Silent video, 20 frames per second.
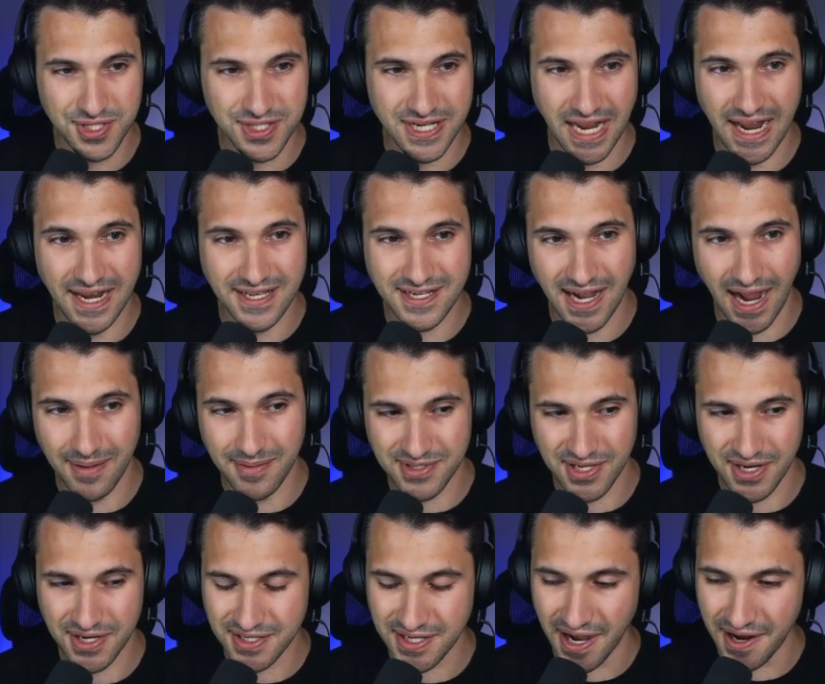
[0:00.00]
10 times
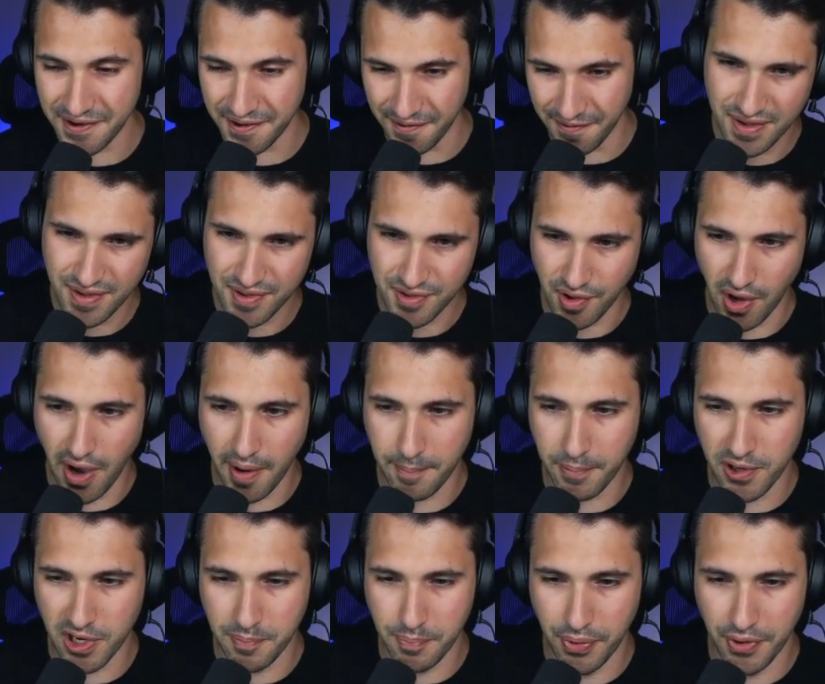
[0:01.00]
out of 10 here. So I'm
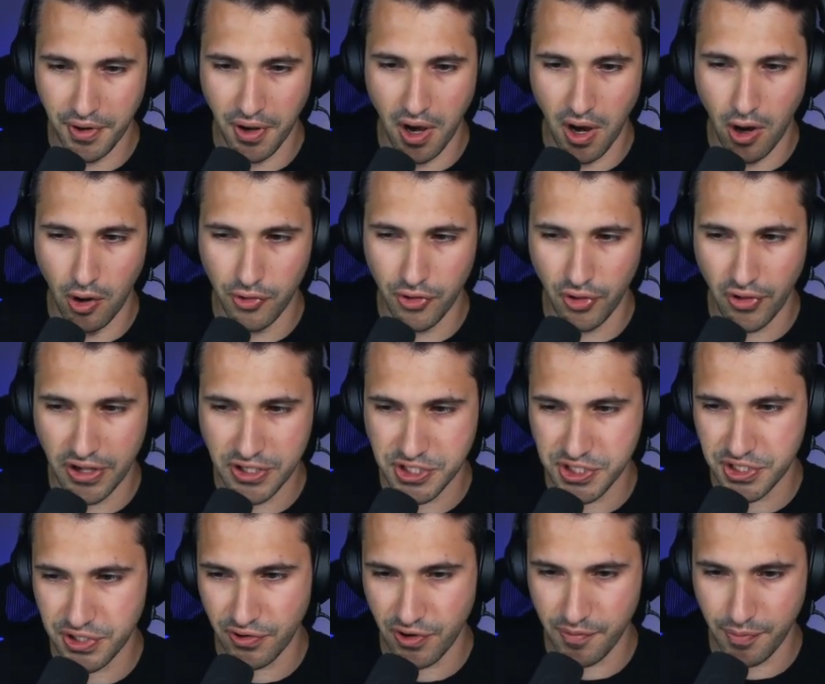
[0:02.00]
going to put all the
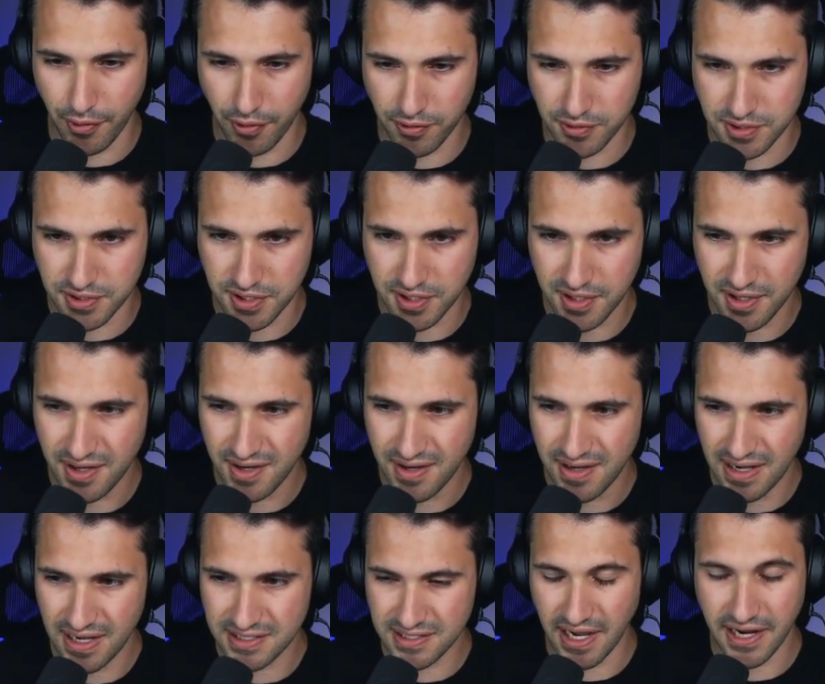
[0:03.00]
legendary birds
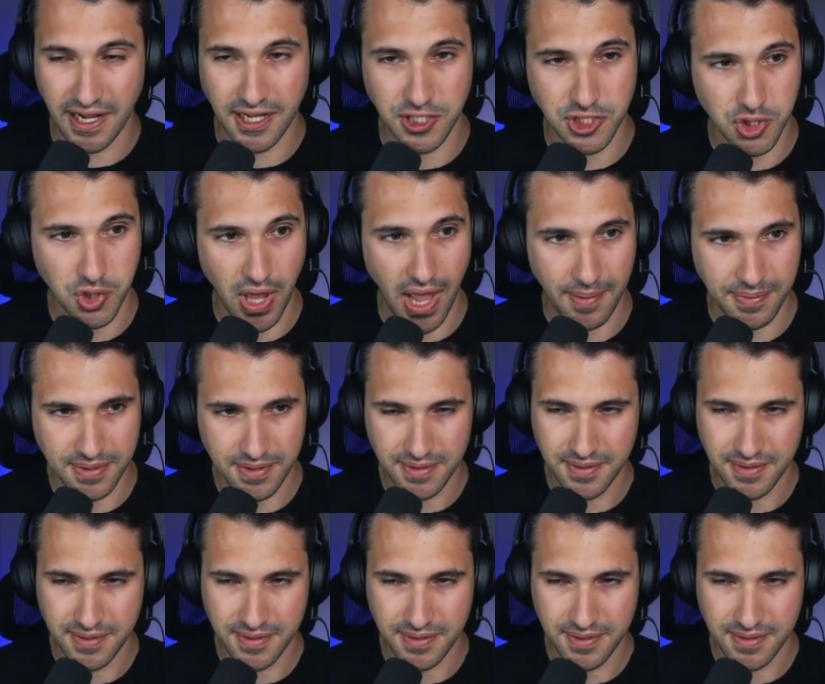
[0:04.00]
as I get slapped.